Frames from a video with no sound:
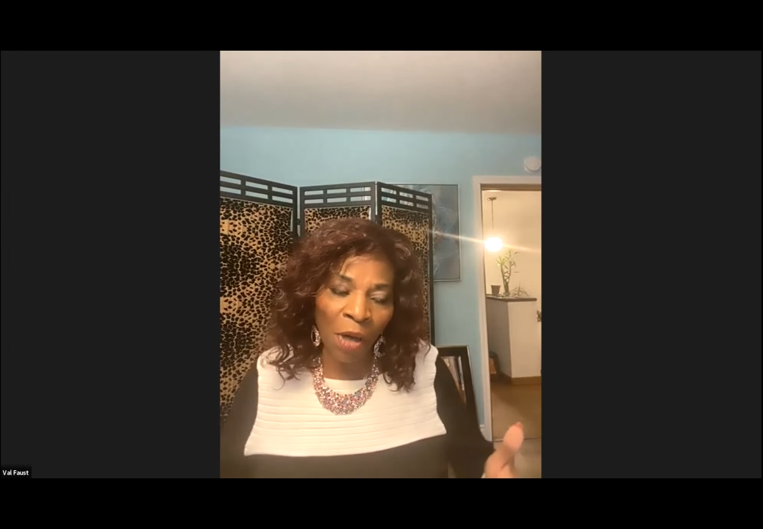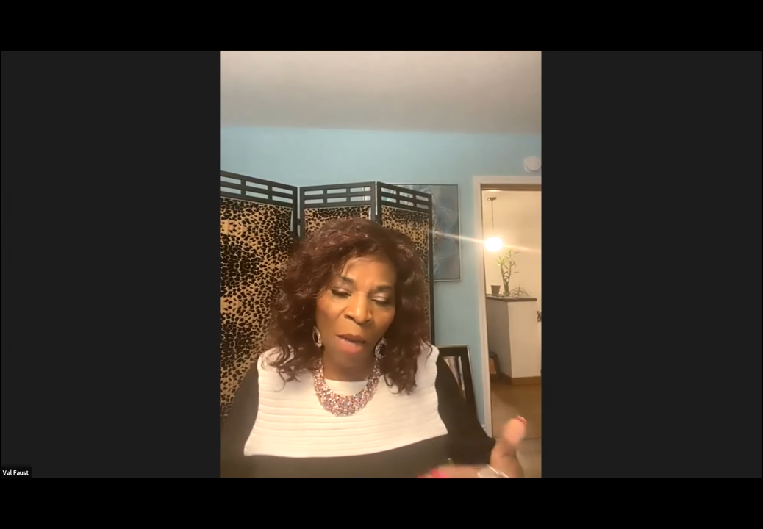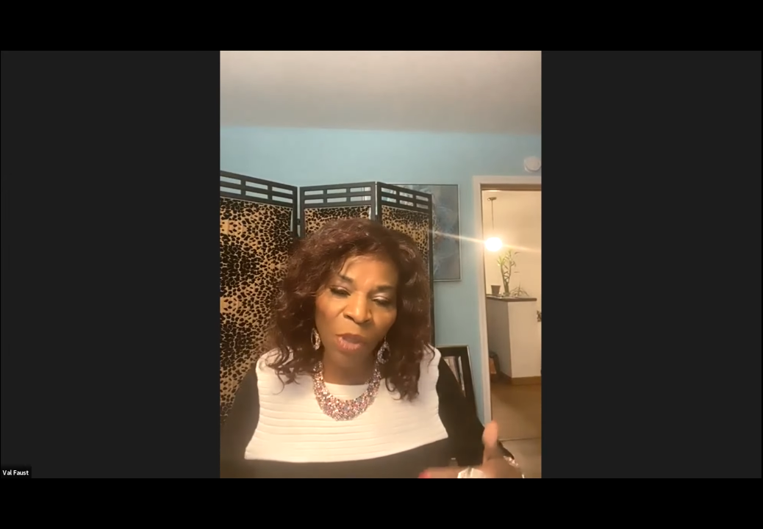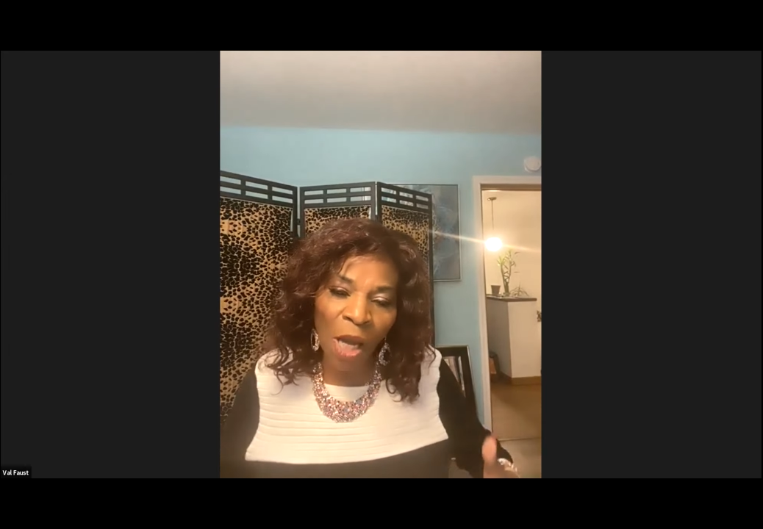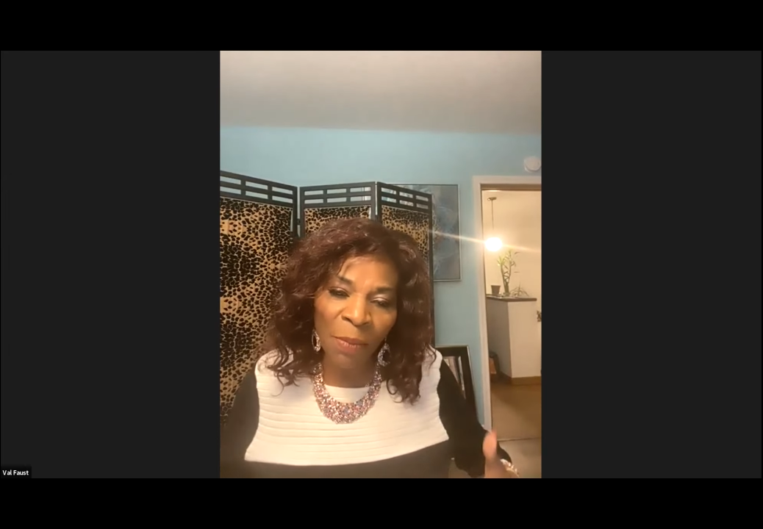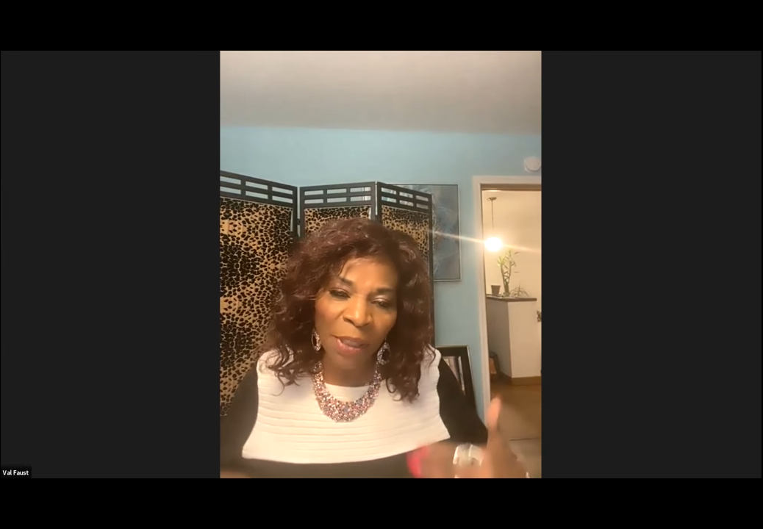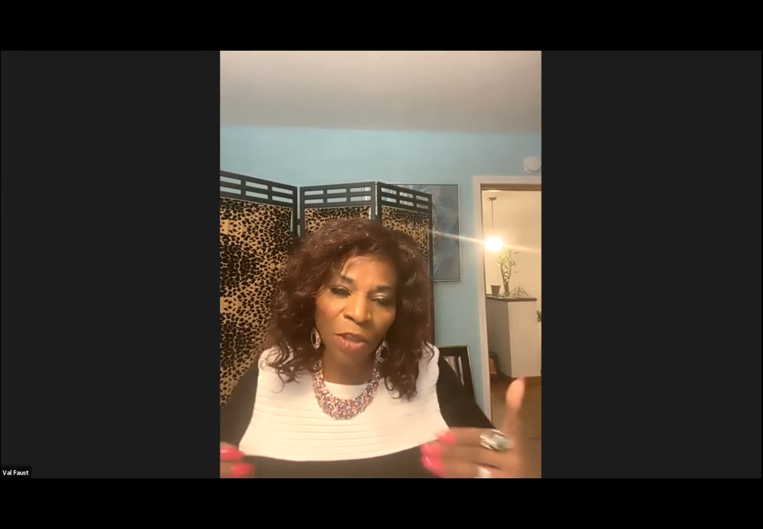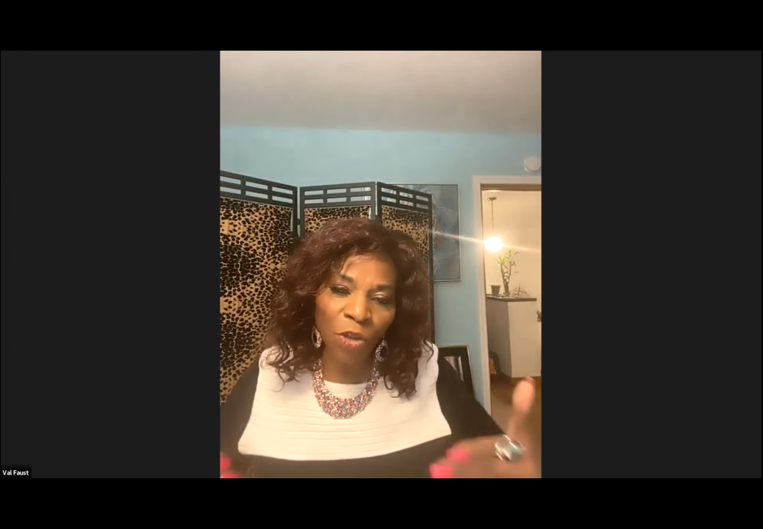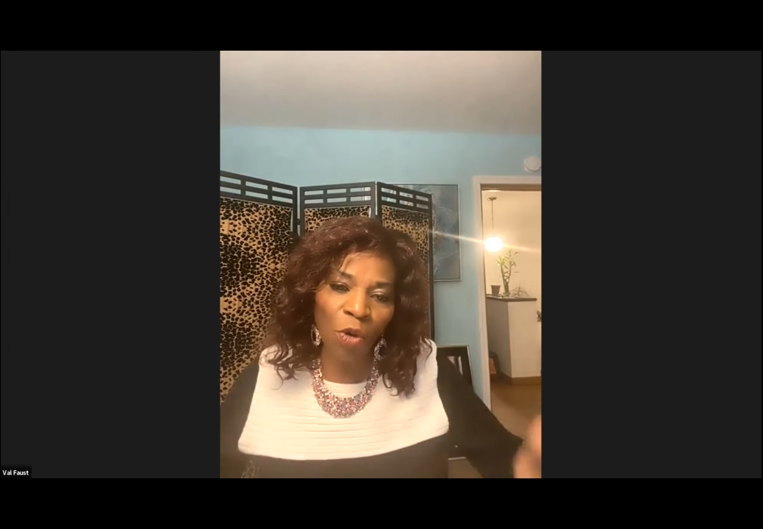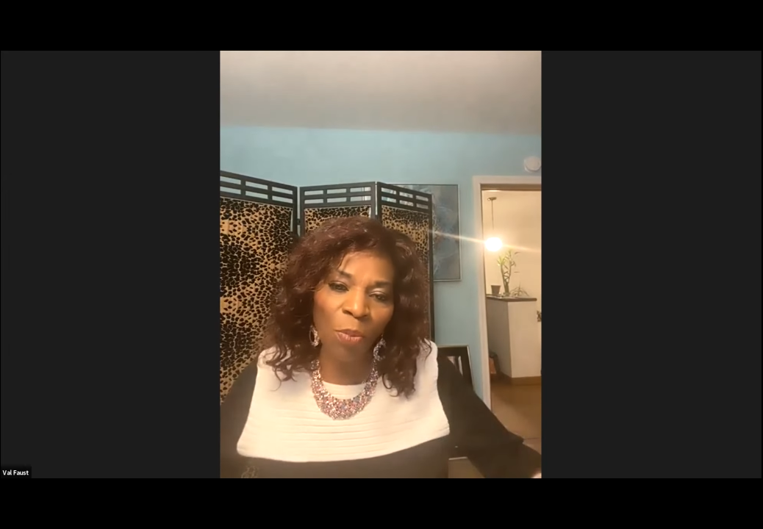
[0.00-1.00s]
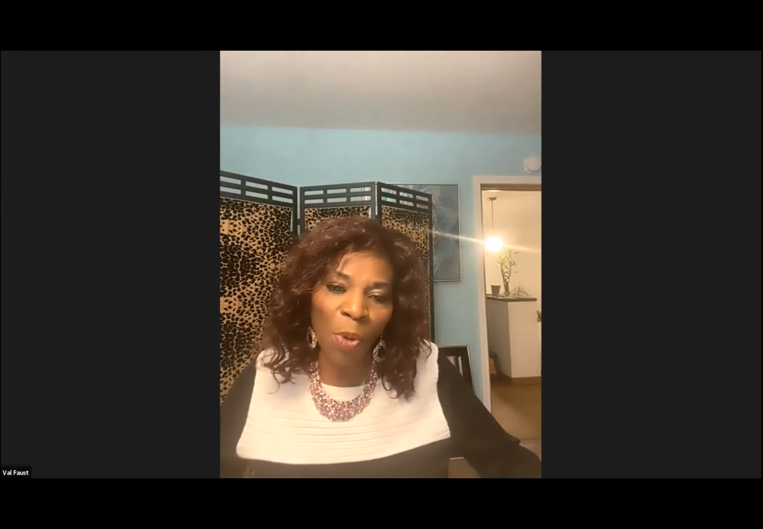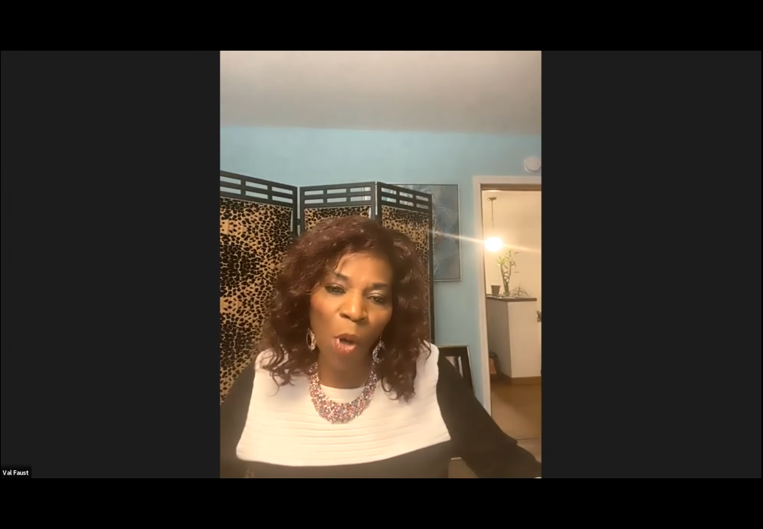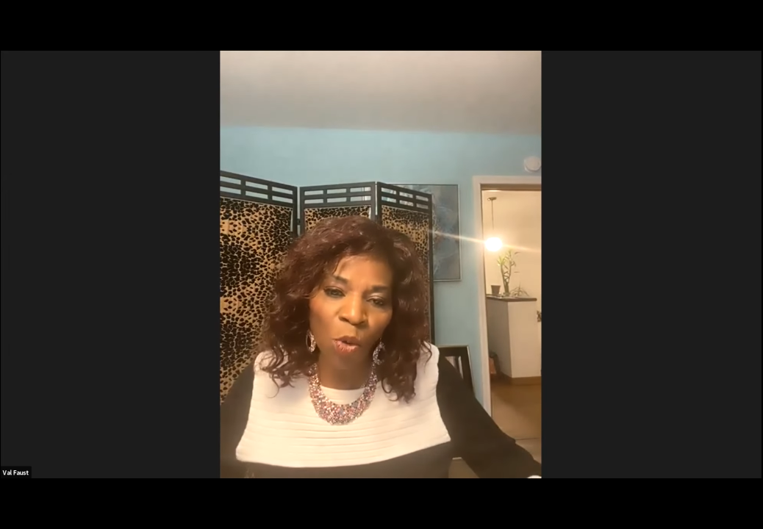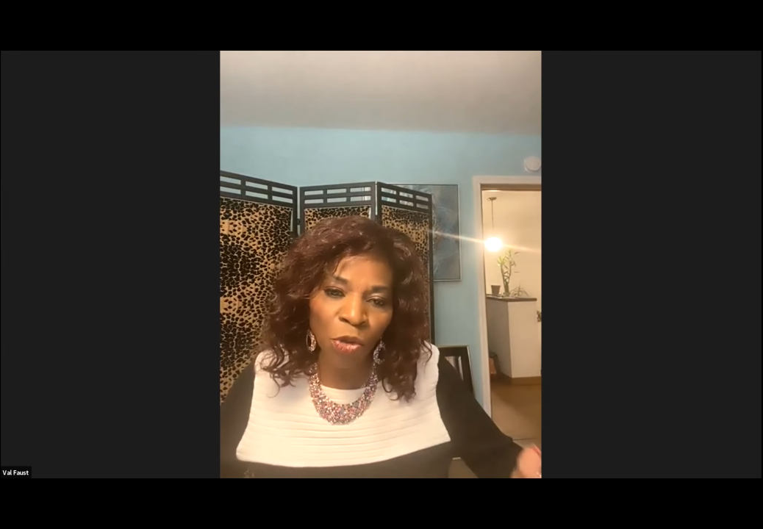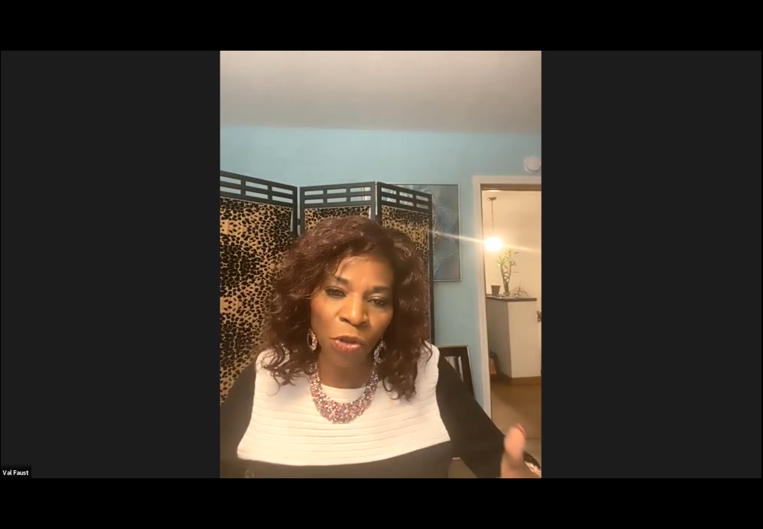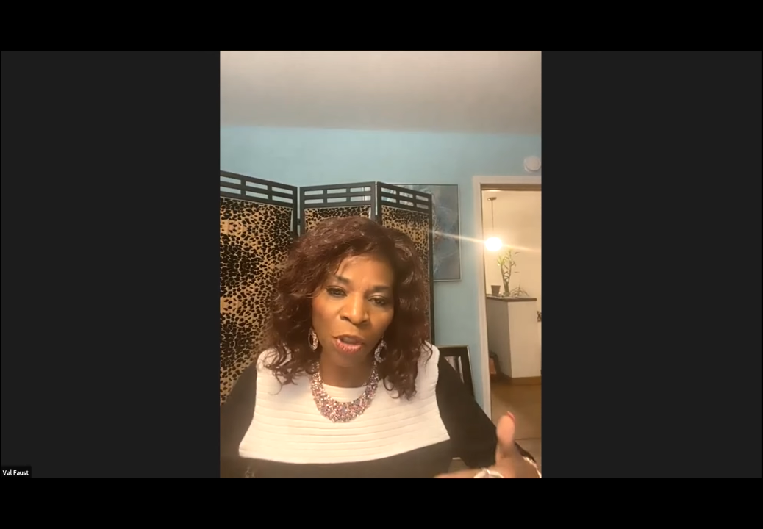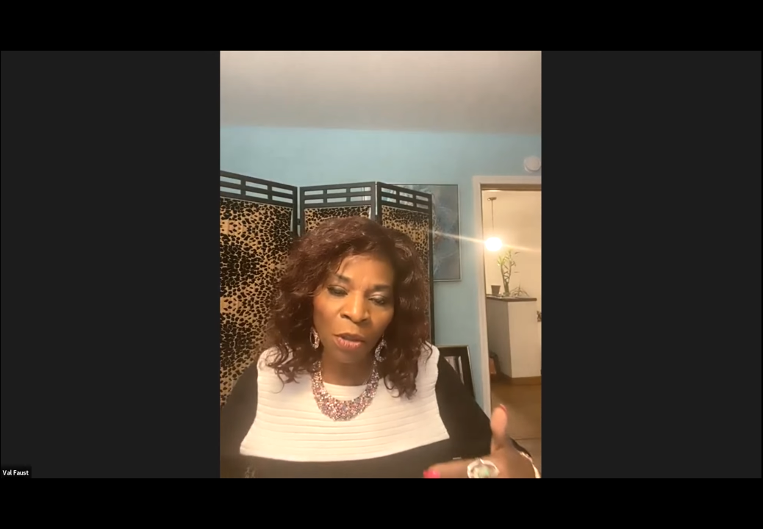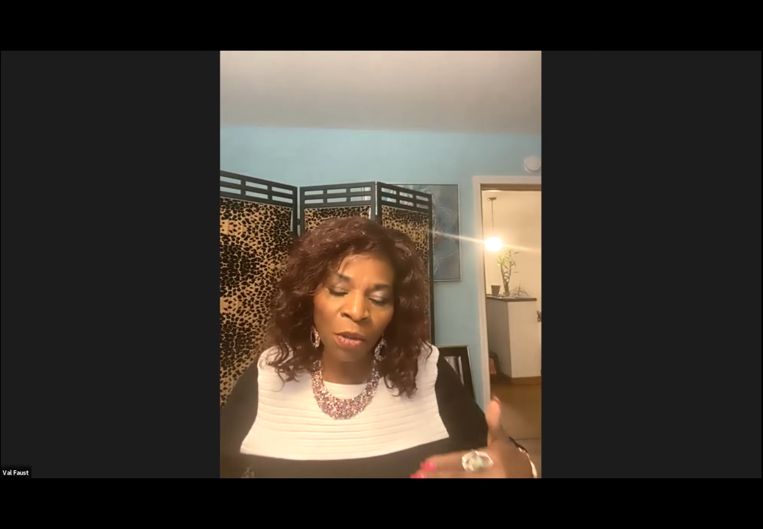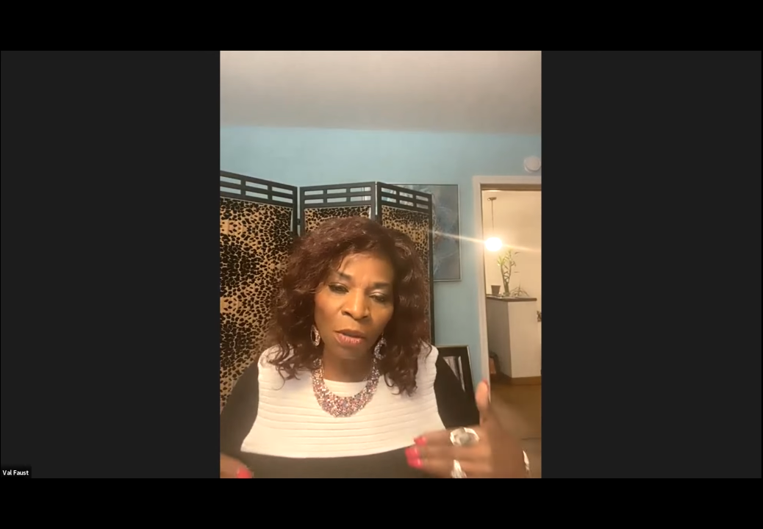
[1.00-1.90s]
I'm coming into a post